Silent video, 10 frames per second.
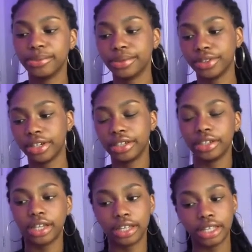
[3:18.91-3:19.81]
so
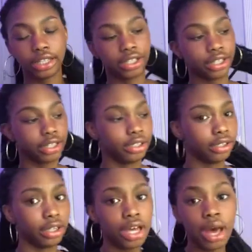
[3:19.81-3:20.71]
I think they're good,
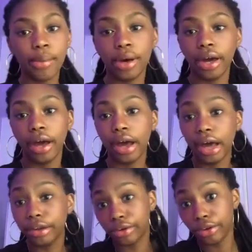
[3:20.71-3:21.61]
but I
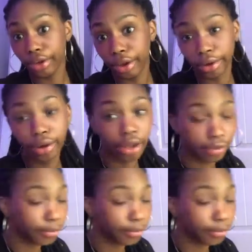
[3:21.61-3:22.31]
don't know yet. I haven't